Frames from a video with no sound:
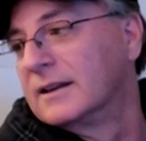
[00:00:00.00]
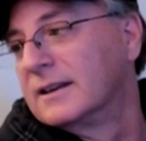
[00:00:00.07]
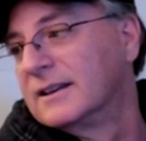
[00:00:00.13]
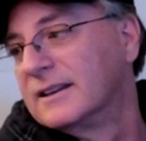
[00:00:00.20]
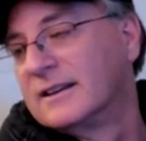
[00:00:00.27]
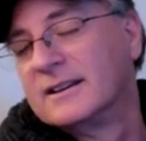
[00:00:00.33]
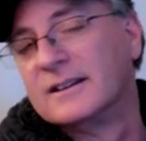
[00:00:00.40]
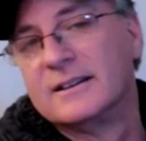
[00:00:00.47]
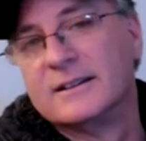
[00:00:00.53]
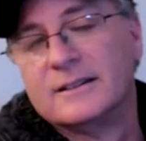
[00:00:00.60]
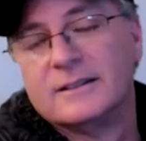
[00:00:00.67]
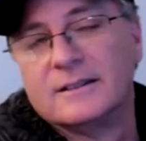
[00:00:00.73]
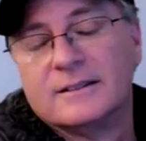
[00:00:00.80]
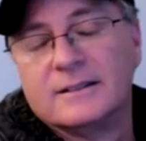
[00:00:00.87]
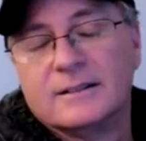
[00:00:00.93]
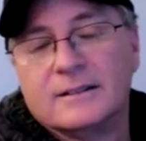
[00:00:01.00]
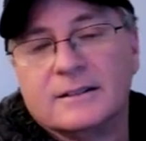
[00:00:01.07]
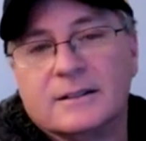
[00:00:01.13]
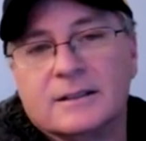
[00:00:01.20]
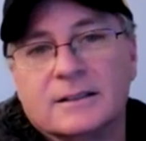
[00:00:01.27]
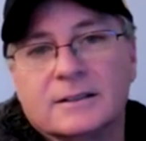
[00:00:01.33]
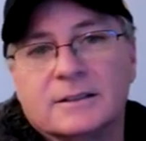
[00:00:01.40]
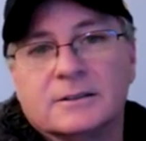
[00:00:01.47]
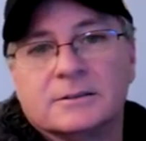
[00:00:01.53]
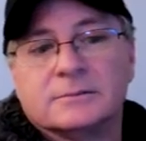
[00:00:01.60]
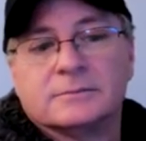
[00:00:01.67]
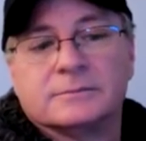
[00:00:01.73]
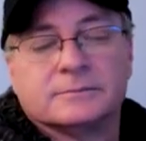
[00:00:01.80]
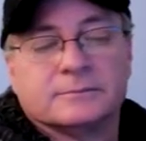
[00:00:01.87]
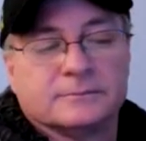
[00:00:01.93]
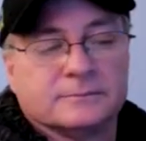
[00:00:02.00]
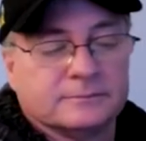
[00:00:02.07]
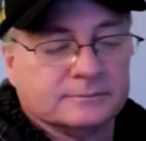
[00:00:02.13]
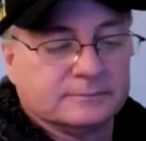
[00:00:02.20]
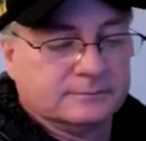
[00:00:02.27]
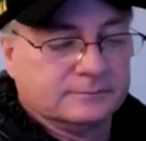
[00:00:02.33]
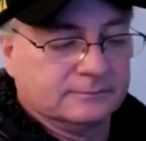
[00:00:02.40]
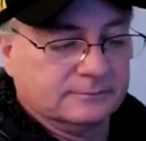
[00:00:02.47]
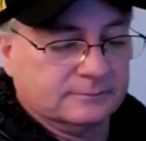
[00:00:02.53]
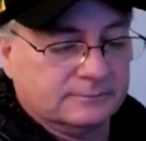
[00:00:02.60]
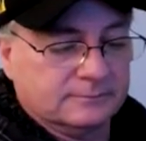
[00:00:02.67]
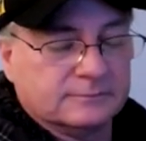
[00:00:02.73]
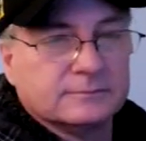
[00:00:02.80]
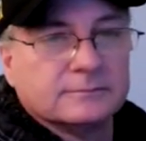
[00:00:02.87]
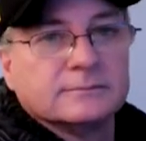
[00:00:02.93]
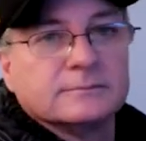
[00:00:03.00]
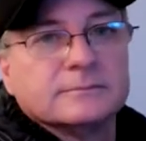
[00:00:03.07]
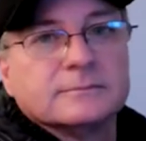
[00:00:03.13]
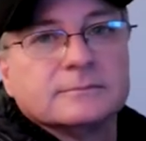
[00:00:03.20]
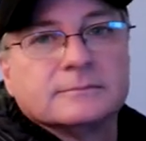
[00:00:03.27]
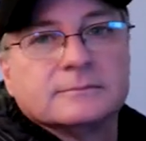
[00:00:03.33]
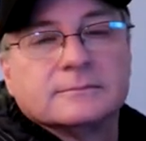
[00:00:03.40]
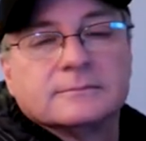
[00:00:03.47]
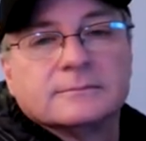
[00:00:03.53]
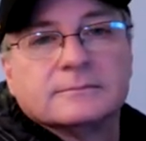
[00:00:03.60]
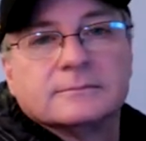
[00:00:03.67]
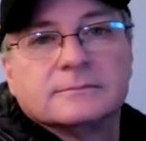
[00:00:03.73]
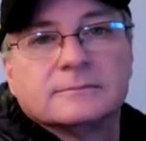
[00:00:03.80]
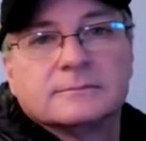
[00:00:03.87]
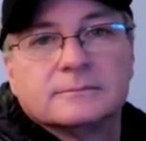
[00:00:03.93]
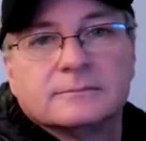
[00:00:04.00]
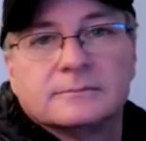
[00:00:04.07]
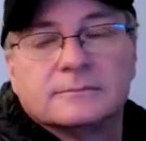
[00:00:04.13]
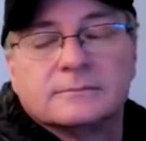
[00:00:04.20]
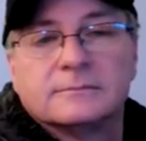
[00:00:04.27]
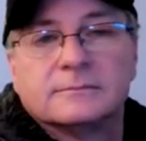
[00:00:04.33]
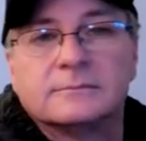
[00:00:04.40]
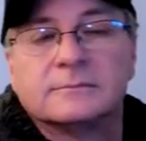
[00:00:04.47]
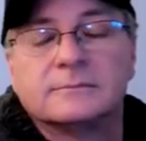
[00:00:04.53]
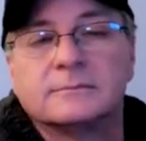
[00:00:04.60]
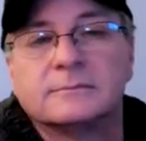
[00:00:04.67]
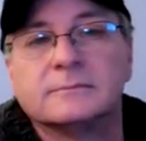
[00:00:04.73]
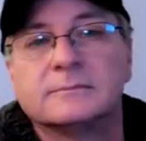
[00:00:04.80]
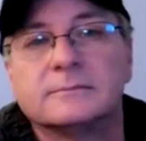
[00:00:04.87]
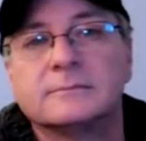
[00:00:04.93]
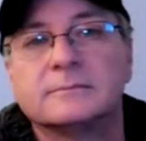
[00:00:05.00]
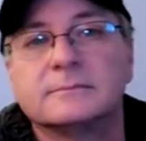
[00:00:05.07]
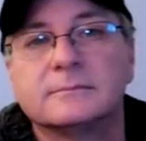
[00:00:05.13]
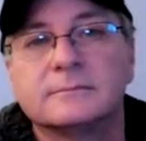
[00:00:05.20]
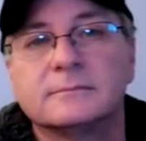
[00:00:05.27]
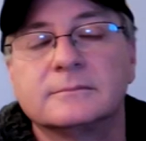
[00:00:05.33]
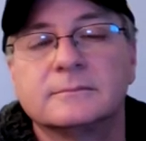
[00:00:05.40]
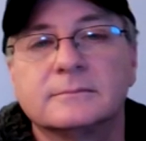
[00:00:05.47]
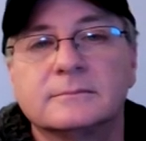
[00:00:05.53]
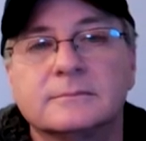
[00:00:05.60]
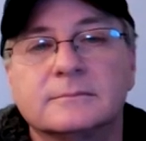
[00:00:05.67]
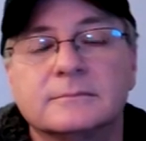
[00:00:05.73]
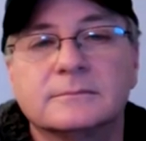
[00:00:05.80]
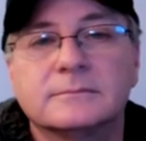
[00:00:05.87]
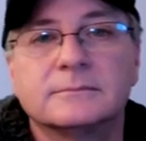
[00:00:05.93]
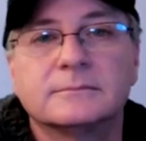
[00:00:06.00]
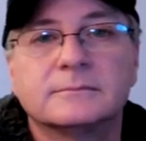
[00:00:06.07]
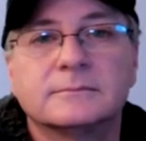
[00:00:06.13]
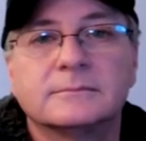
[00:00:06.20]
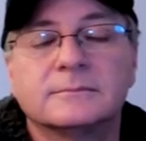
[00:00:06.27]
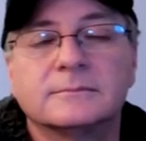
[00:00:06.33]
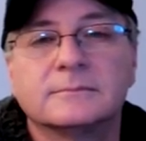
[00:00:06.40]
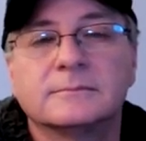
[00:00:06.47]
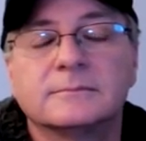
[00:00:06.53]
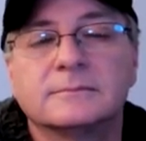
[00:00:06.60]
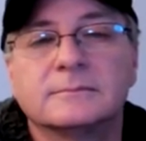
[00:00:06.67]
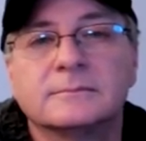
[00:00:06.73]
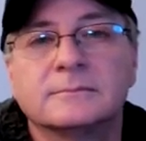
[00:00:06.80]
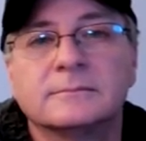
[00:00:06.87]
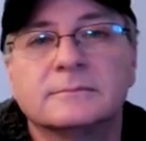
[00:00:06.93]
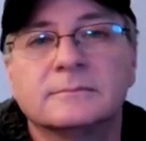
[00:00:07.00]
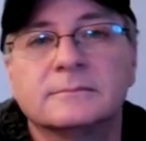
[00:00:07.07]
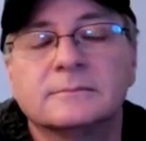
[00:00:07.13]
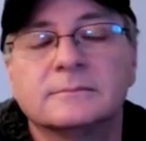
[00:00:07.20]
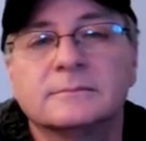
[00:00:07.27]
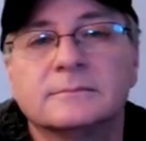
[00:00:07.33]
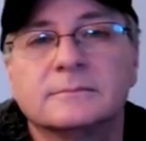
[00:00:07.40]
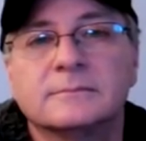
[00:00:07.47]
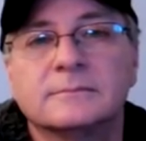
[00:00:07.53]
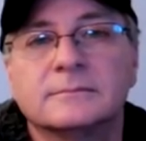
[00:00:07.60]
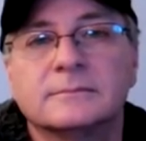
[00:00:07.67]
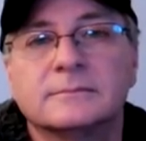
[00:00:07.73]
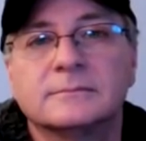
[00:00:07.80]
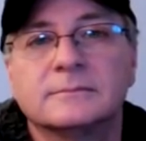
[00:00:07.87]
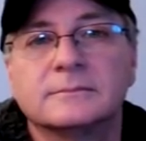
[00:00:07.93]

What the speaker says: [no speech]